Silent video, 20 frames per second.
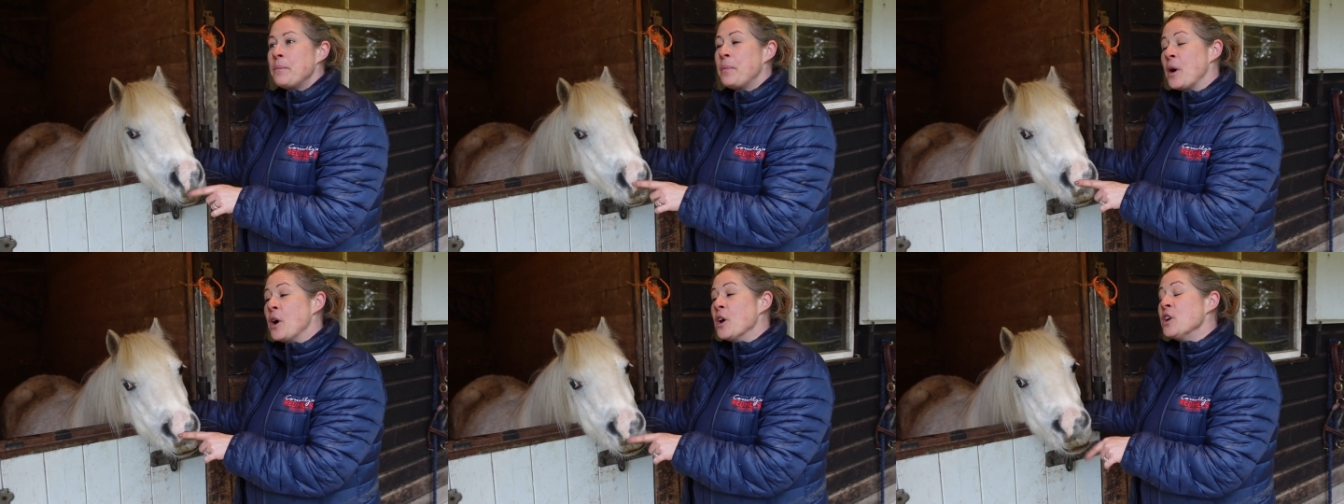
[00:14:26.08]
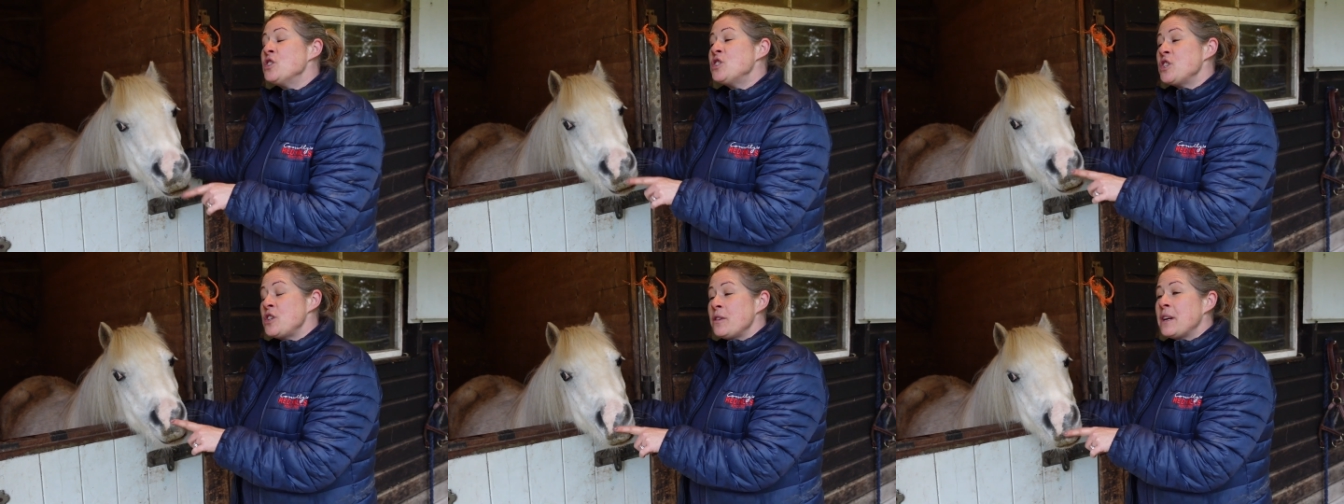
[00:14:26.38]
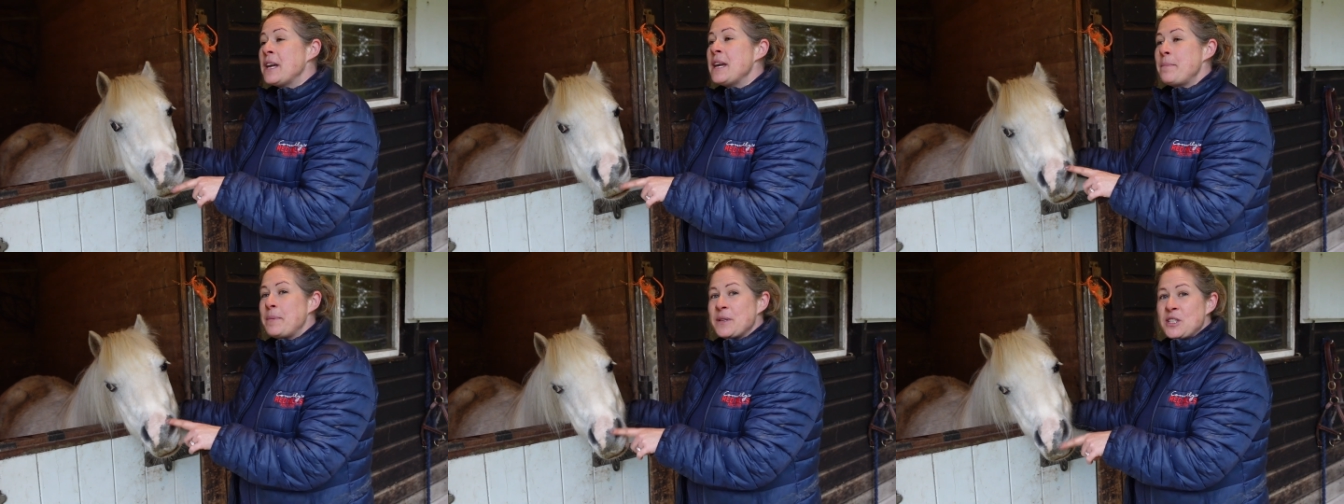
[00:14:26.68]
But do
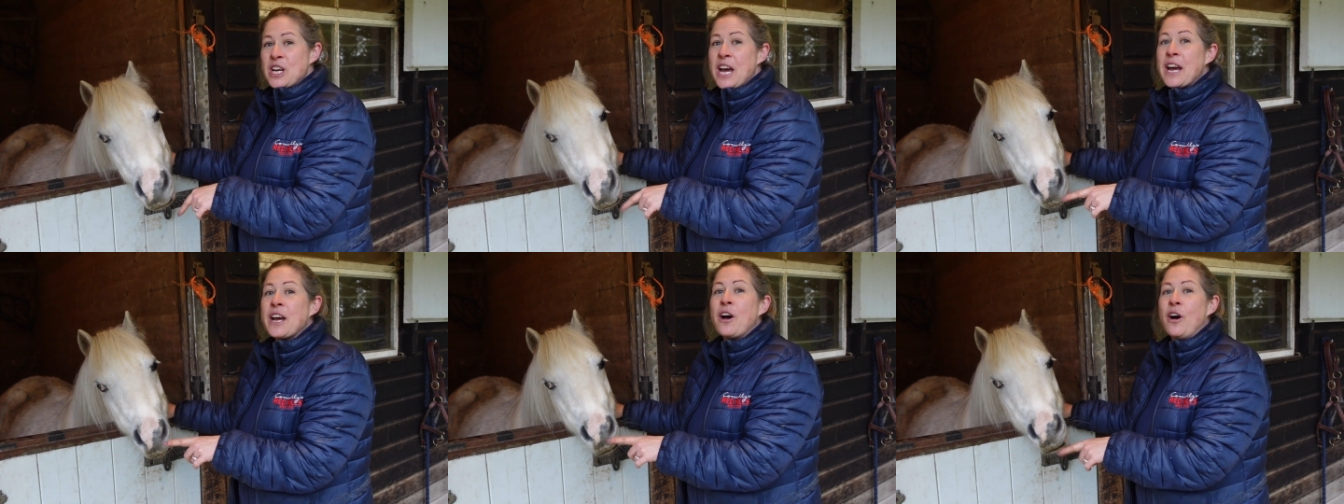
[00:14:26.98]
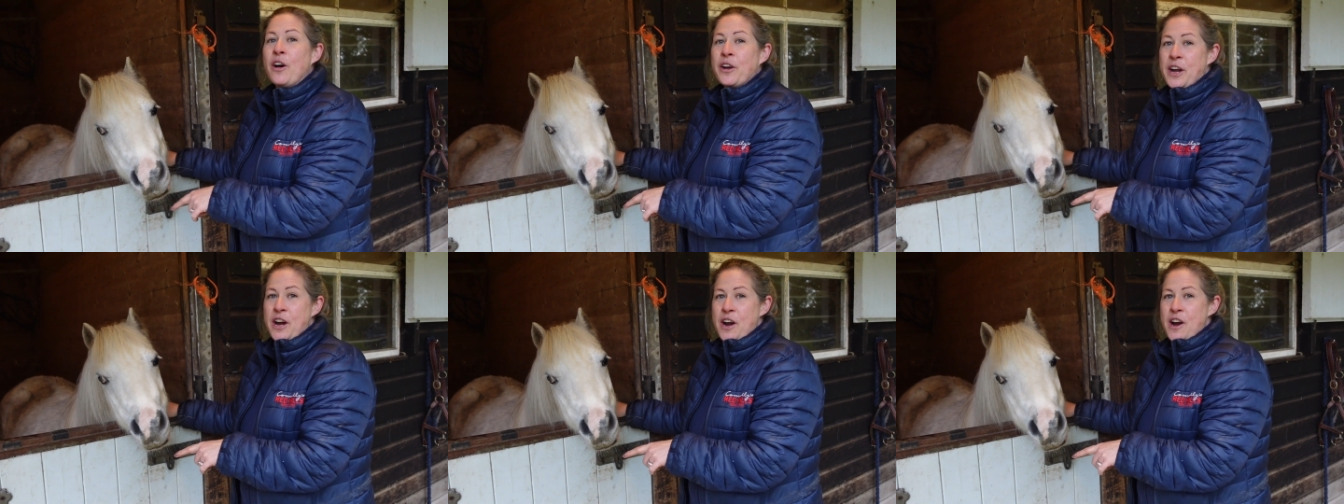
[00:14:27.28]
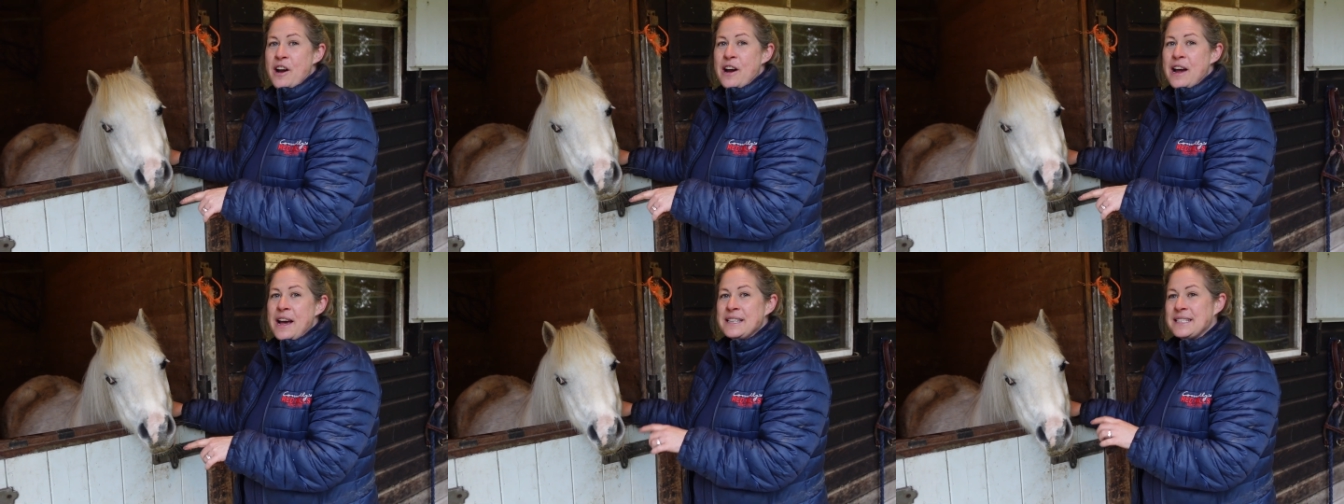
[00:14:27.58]
keep a check on
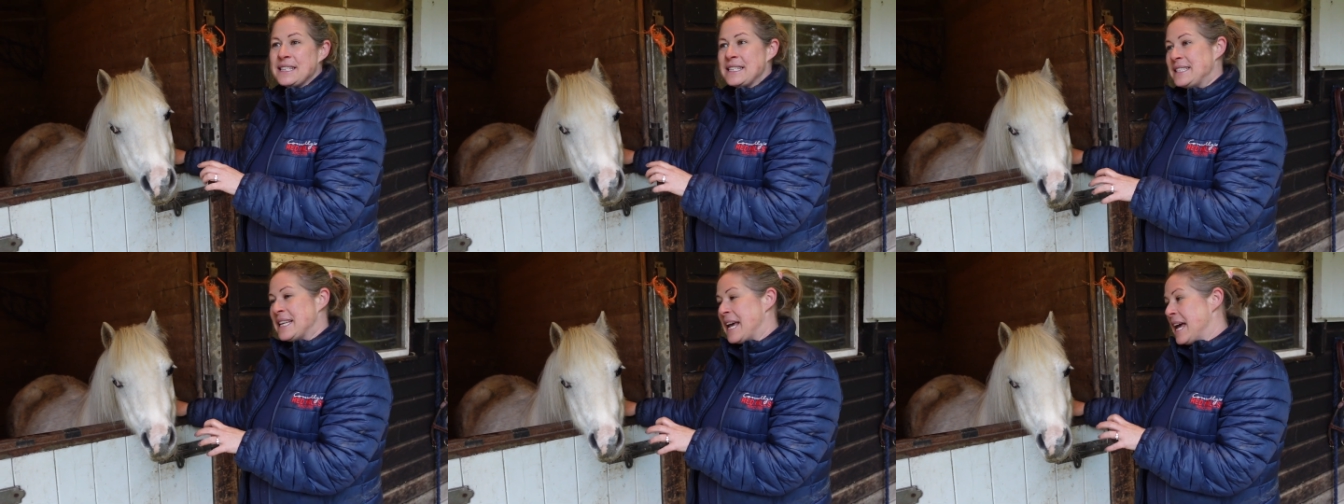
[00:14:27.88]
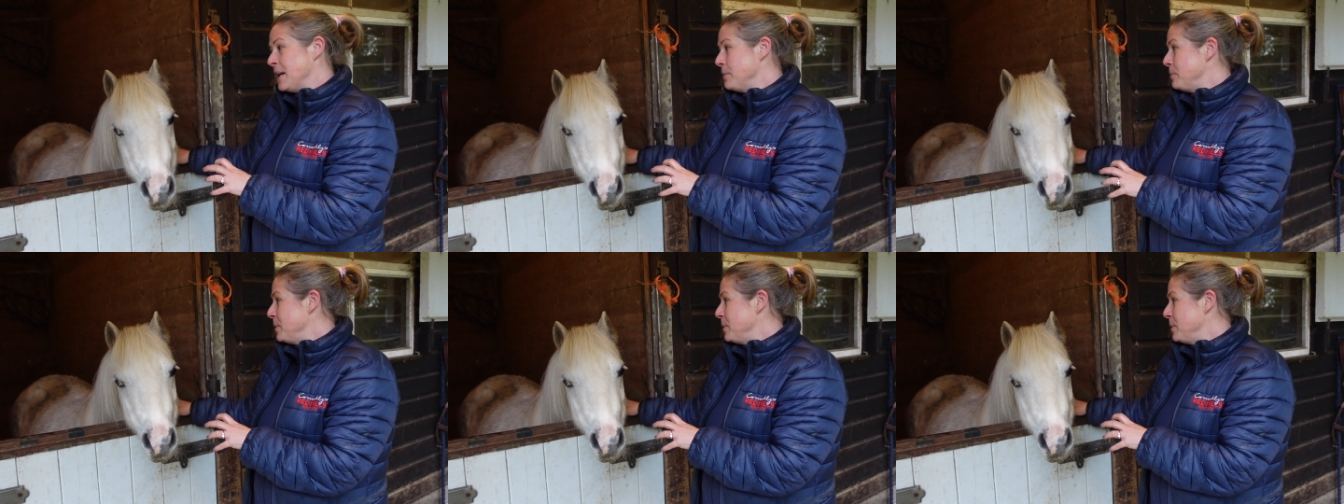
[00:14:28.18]
her, as I said,